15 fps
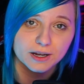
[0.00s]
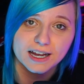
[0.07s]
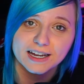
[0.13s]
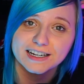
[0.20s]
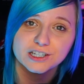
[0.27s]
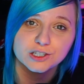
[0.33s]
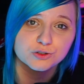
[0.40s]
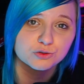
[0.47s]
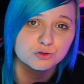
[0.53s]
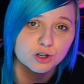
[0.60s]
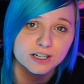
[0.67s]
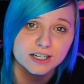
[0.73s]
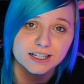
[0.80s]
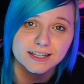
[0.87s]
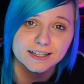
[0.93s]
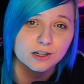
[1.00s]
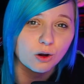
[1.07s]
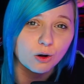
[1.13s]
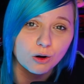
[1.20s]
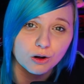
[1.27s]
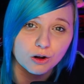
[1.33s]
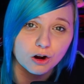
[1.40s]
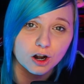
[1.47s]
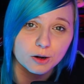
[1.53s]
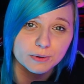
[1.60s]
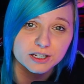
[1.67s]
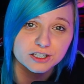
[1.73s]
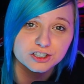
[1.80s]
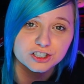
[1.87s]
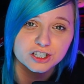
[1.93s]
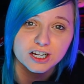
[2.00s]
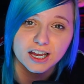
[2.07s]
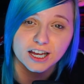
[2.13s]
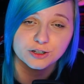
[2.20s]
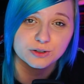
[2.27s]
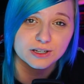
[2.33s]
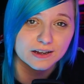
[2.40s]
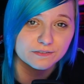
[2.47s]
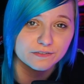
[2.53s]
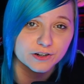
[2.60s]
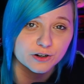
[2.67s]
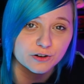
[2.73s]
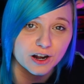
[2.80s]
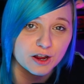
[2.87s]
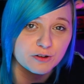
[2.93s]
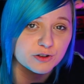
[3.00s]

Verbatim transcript: and it is running like hot garbage and you can't figure it out,